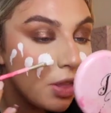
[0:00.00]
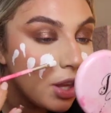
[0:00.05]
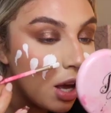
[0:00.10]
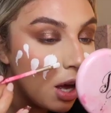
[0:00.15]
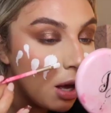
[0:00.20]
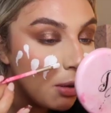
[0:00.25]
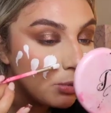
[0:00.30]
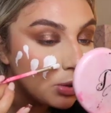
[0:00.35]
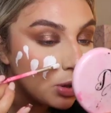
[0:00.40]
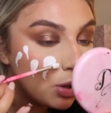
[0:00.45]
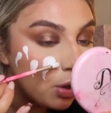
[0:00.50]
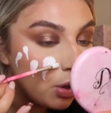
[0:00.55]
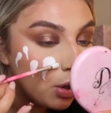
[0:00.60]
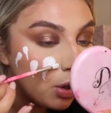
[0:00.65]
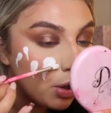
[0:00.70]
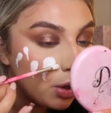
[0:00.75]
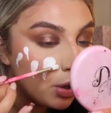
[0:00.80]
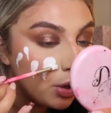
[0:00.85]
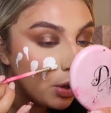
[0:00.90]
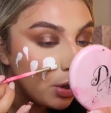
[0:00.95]
the arms
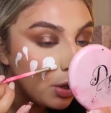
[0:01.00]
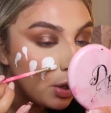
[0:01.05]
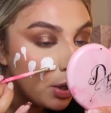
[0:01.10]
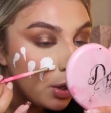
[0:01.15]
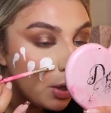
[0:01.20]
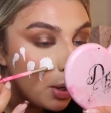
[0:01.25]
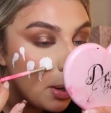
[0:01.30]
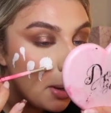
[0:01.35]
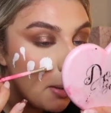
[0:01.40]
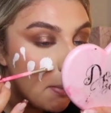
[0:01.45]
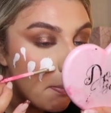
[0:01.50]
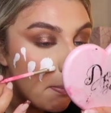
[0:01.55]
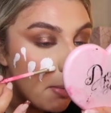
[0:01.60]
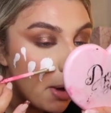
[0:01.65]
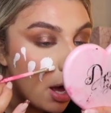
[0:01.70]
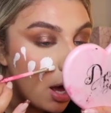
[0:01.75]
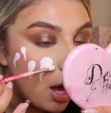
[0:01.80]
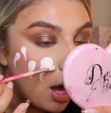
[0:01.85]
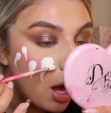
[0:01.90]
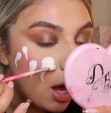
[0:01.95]
on,
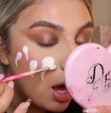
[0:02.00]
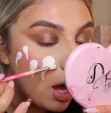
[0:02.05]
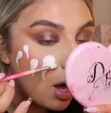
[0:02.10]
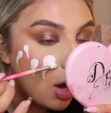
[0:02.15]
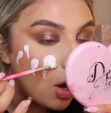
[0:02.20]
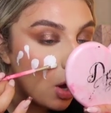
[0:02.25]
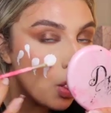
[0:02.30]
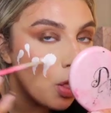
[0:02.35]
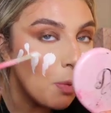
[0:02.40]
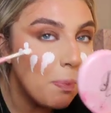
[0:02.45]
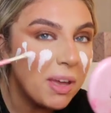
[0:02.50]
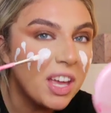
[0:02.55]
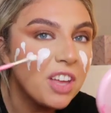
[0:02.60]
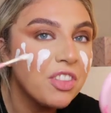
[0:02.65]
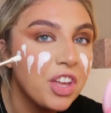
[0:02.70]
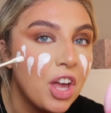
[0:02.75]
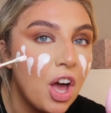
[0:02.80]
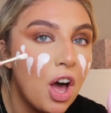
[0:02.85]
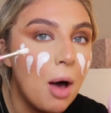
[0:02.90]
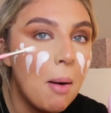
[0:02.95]
but the bigger
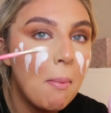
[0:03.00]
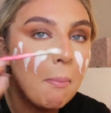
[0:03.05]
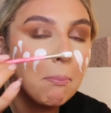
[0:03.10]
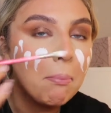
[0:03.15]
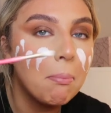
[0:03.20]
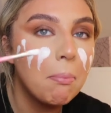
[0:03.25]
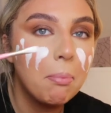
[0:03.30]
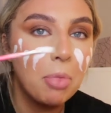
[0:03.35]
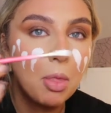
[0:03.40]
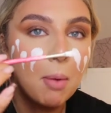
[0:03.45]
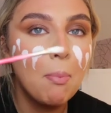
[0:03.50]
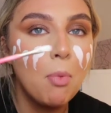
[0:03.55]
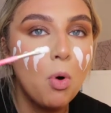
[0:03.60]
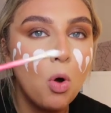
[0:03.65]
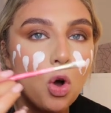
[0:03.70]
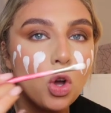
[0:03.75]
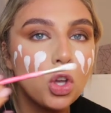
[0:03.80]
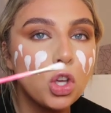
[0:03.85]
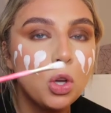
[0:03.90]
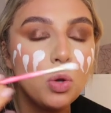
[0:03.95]
the arm the
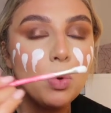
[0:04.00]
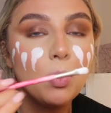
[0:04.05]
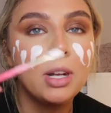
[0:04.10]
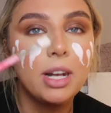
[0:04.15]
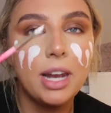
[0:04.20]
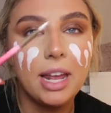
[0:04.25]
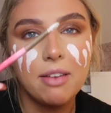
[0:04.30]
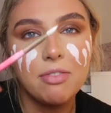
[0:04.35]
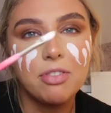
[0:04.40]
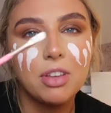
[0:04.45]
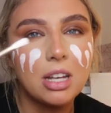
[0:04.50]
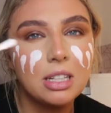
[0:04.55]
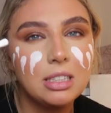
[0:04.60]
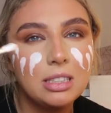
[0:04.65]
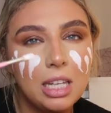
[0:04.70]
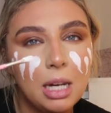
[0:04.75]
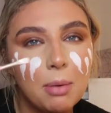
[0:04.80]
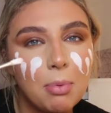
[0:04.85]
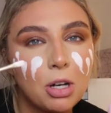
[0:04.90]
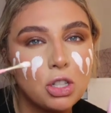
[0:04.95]
more you leave the
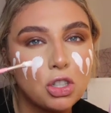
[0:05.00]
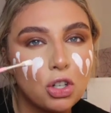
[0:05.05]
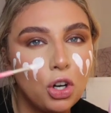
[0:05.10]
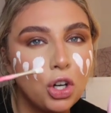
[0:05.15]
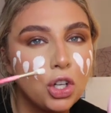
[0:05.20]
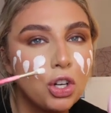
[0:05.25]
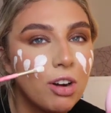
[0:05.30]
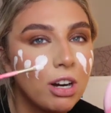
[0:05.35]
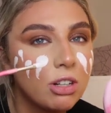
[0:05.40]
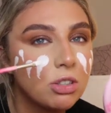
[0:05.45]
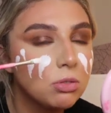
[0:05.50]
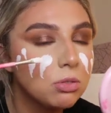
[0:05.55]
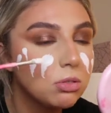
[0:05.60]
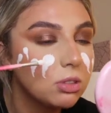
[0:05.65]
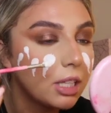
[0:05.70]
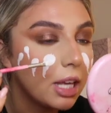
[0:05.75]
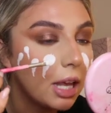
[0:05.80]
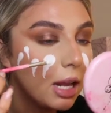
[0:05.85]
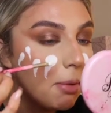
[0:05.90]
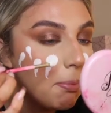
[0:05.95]
concealer brush on your actual
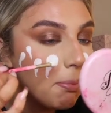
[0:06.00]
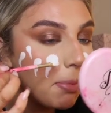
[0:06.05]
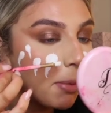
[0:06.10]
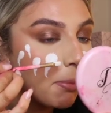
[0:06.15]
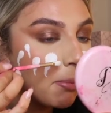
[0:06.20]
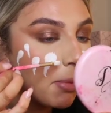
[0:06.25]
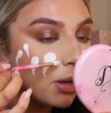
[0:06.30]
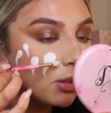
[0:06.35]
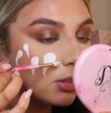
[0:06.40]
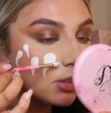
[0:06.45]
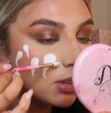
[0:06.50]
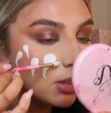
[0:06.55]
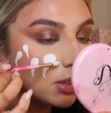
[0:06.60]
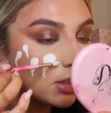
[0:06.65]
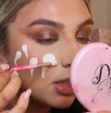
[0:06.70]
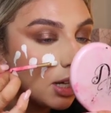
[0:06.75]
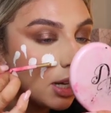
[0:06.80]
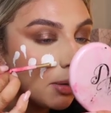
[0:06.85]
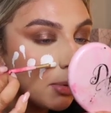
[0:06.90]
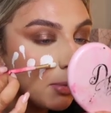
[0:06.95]
skin. But most of the
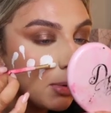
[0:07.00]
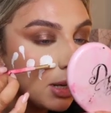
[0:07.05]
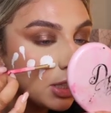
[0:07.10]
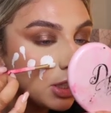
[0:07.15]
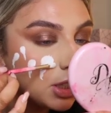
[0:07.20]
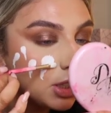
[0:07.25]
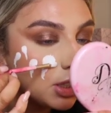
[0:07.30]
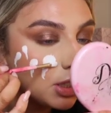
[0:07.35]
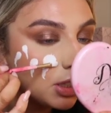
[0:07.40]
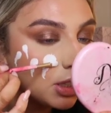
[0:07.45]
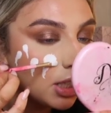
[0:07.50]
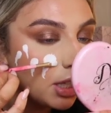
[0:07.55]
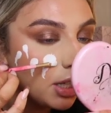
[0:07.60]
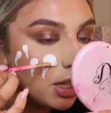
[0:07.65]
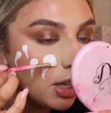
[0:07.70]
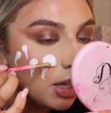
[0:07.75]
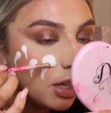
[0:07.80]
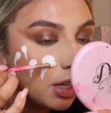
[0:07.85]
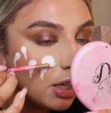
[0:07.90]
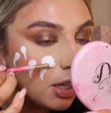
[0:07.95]
time I'm actually just going
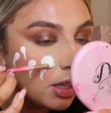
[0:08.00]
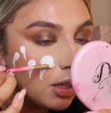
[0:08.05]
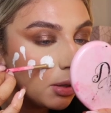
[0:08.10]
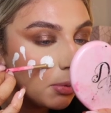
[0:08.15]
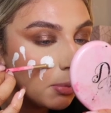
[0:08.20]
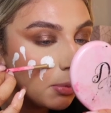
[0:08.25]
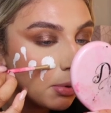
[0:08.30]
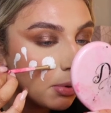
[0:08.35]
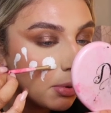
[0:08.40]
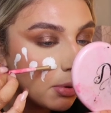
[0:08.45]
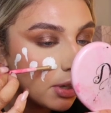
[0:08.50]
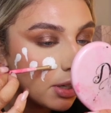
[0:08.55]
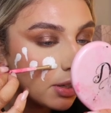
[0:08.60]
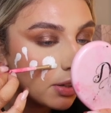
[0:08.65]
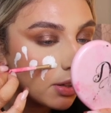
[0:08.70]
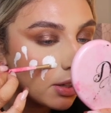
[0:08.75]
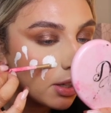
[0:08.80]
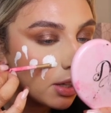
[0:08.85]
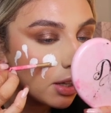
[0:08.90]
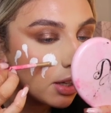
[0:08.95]
to press
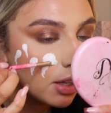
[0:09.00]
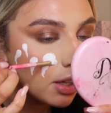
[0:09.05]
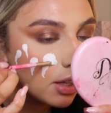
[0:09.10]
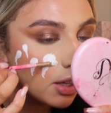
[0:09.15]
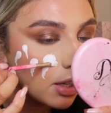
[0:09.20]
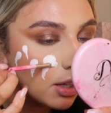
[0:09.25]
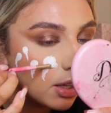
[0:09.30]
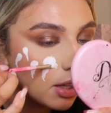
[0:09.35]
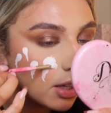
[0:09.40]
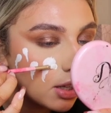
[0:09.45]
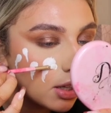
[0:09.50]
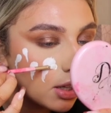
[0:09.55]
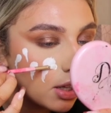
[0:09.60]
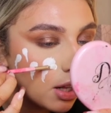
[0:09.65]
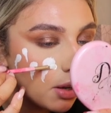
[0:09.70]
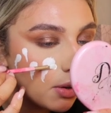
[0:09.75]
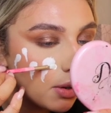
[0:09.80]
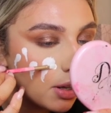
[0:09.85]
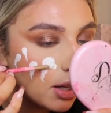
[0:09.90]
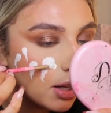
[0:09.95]
it
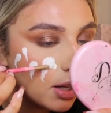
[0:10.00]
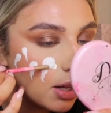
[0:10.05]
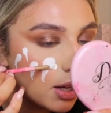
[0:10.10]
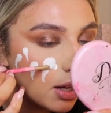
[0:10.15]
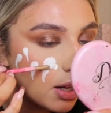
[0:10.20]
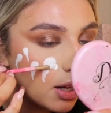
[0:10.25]
so it's